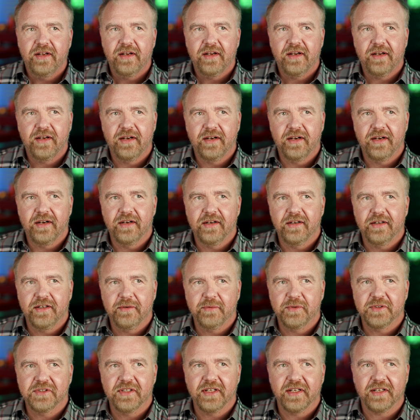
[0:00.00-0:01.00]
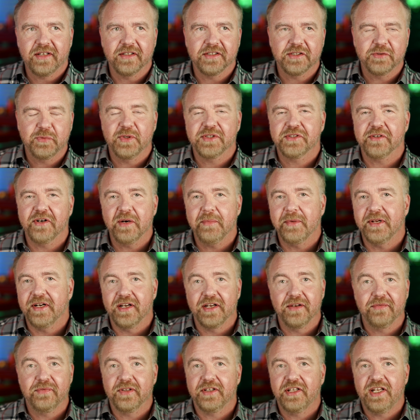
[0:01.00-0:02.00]
uh, it was like a Swiss Army
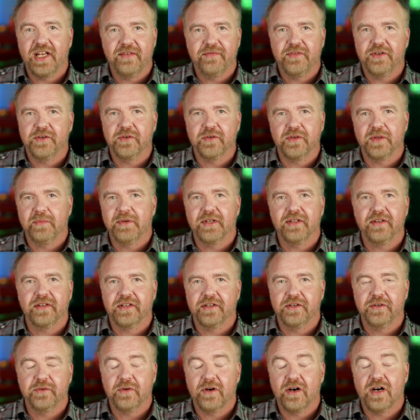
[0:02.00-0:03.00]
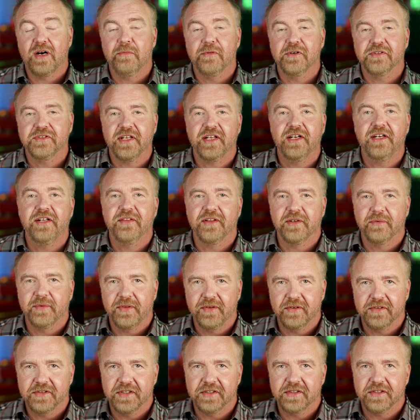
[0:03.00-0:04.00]
knife that gave you the ability to do almost anything
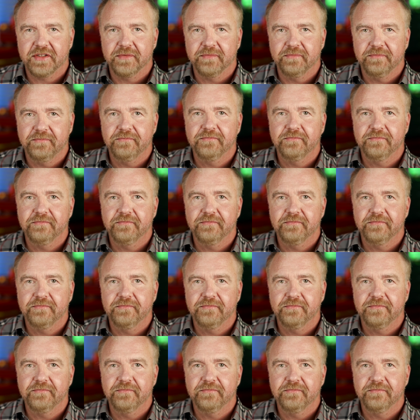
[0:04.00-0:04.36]
with your system.